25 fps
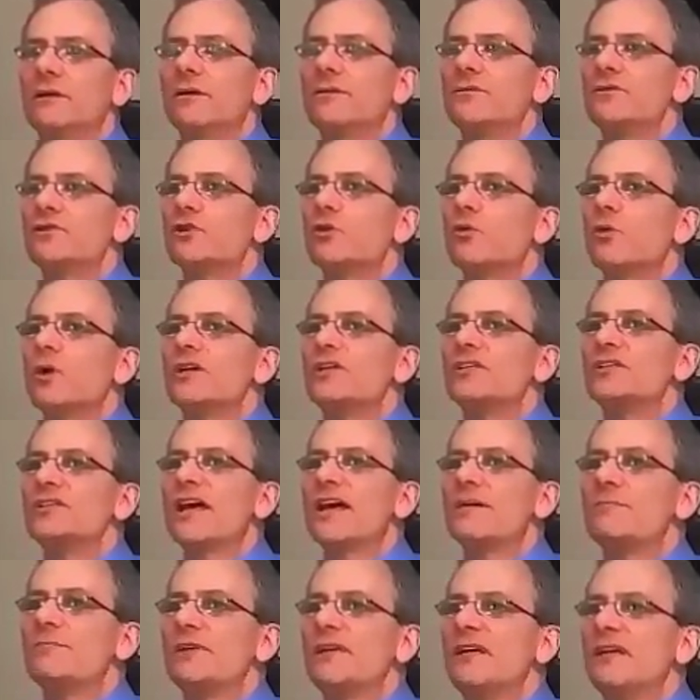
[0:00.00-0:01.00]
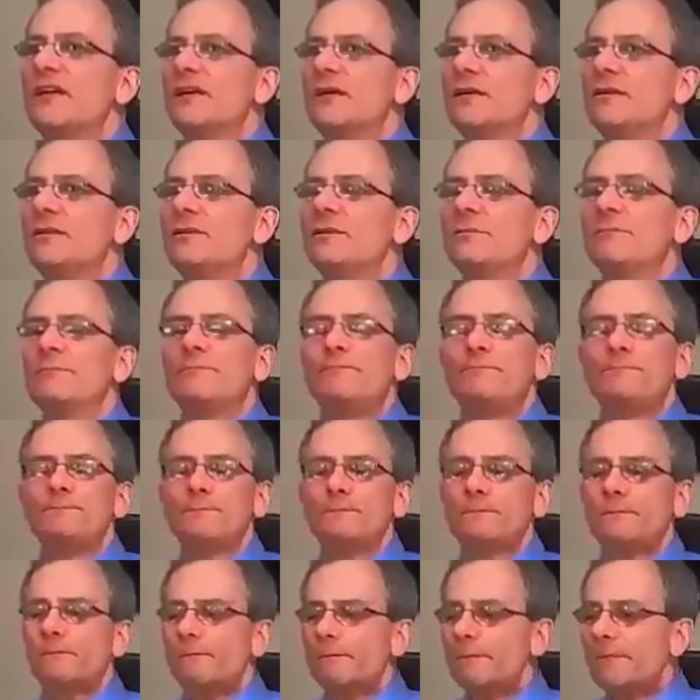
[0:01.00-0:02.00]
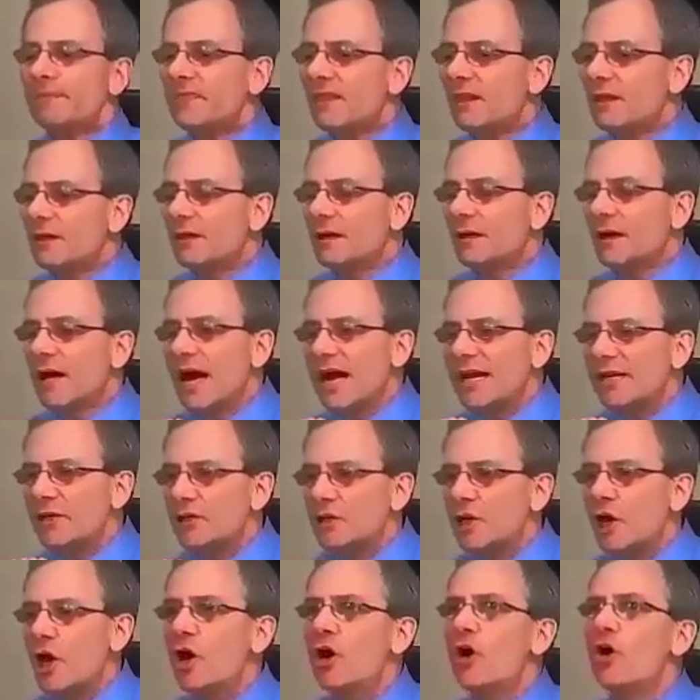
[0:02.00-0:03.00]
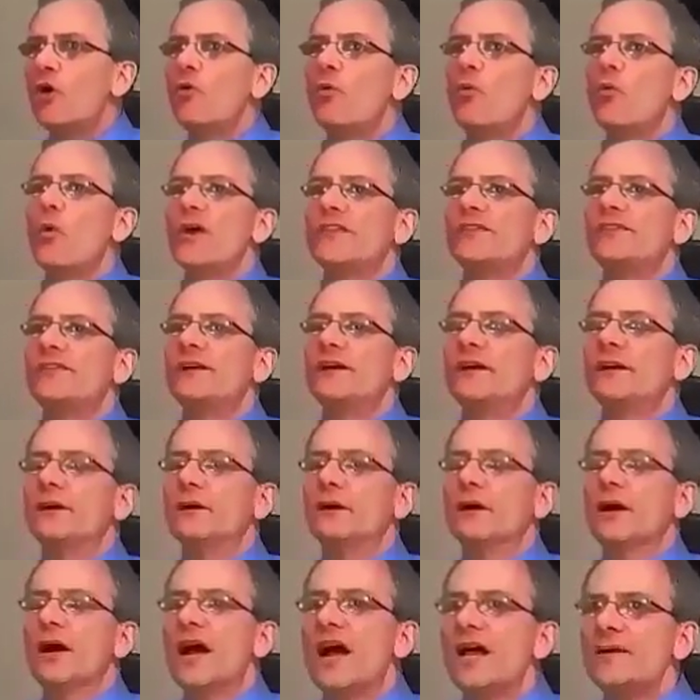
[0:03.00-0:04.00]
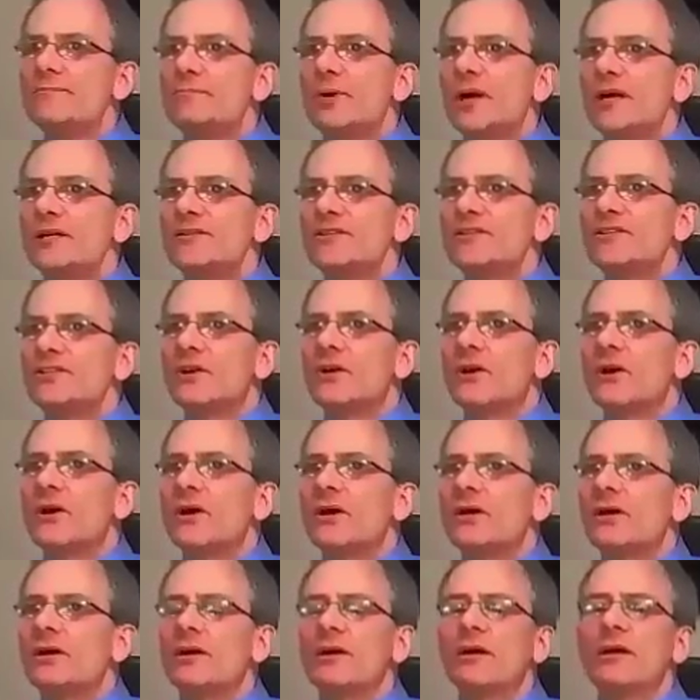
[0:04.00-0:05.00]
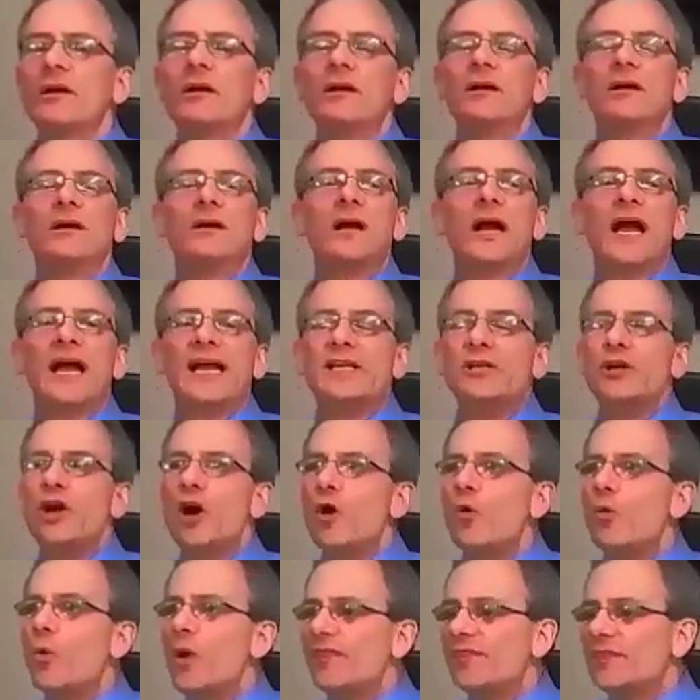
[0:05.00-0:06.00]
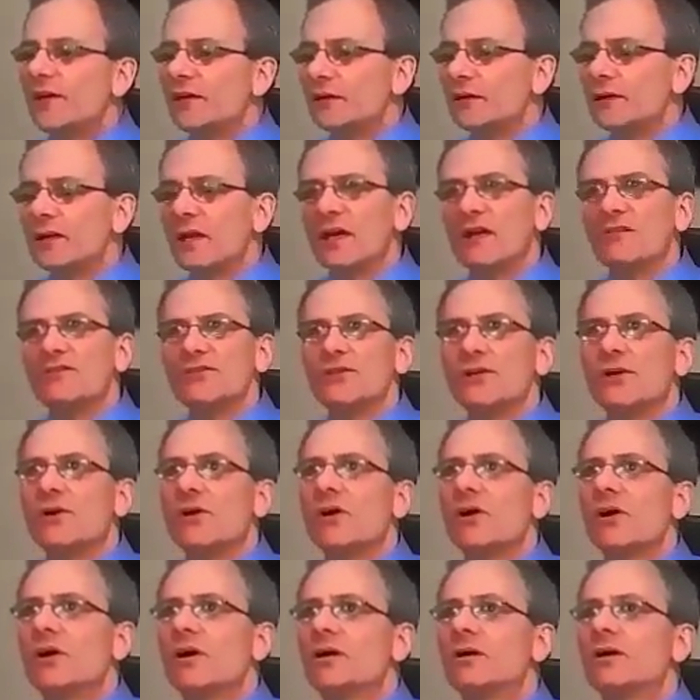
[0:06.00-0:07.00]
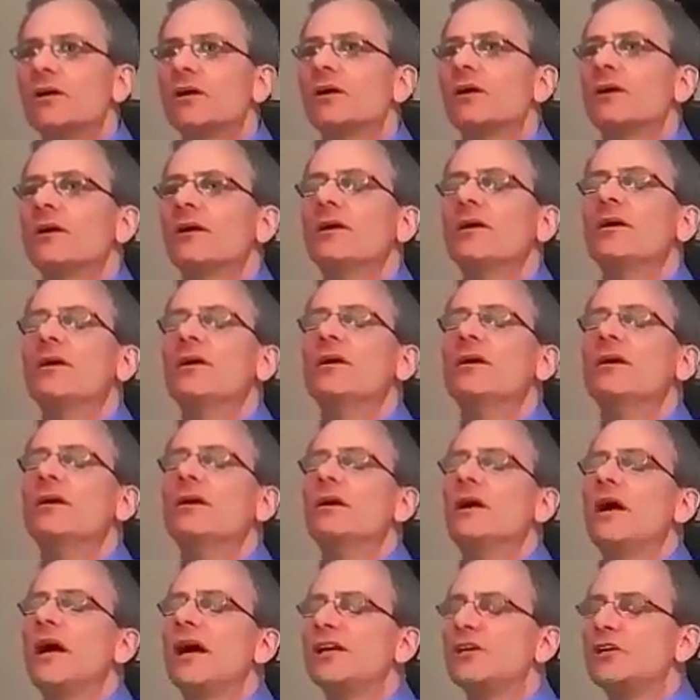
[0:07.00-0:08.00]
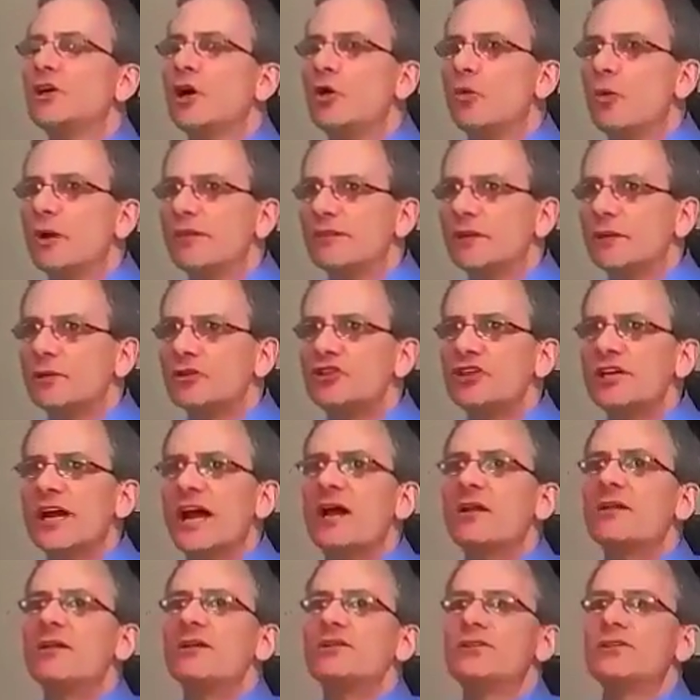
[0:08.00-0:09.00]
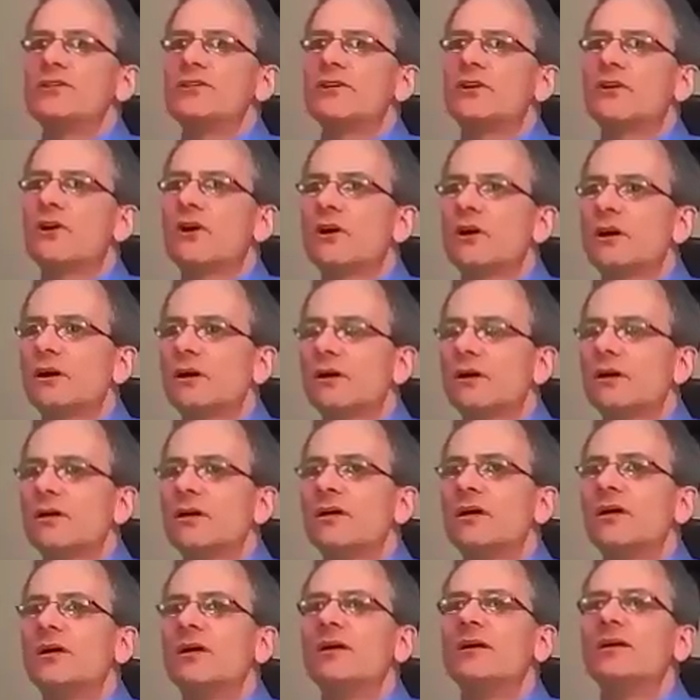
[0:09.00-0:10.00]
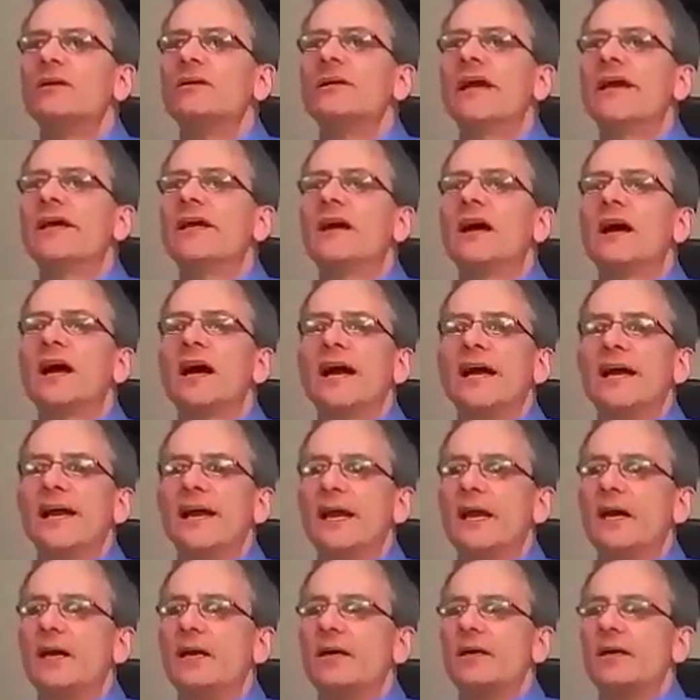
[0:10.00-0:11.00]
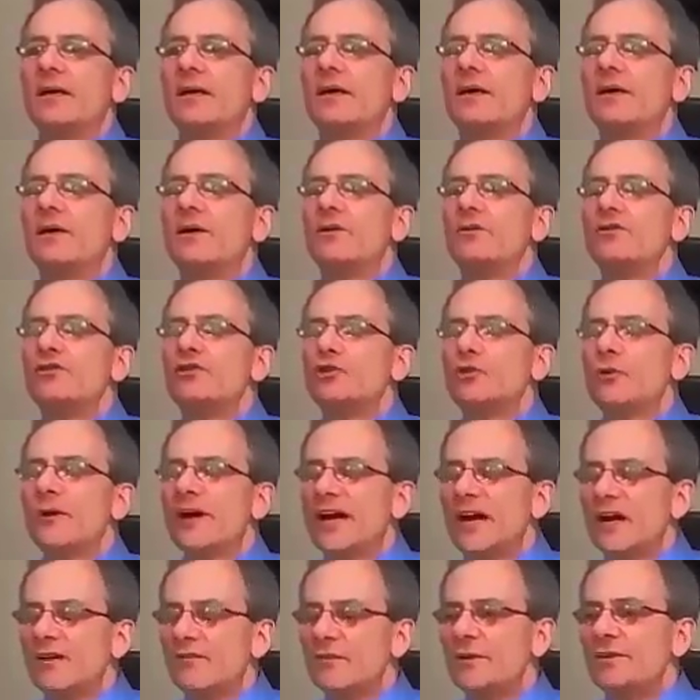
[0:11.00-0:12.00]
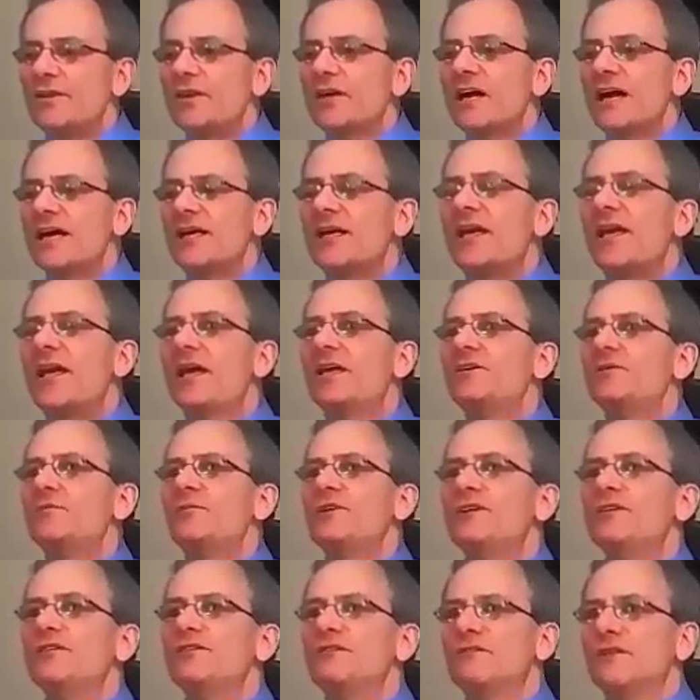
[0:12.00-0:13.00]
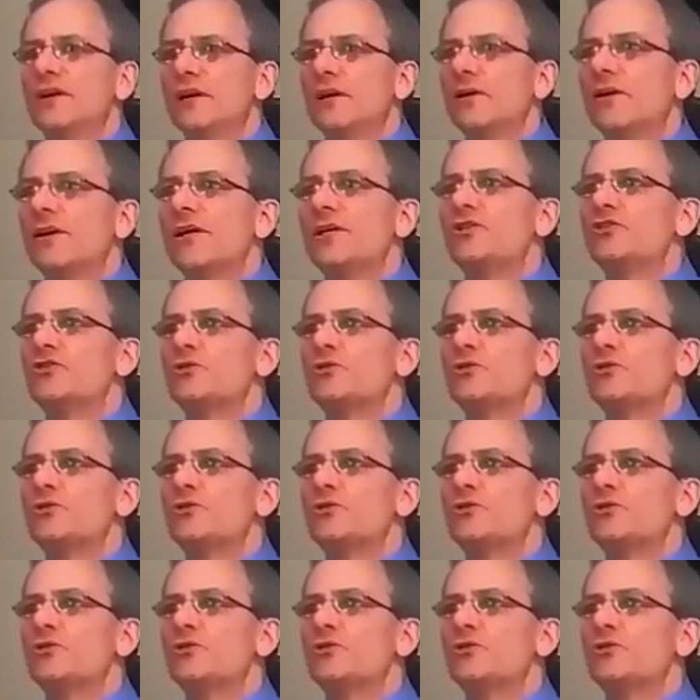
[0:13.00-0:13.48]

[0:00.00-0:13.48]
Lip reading: So what does that mean? I know what their hot buttons are. I know what their loves are. I know what their challenges are. And I do everything I can to be a very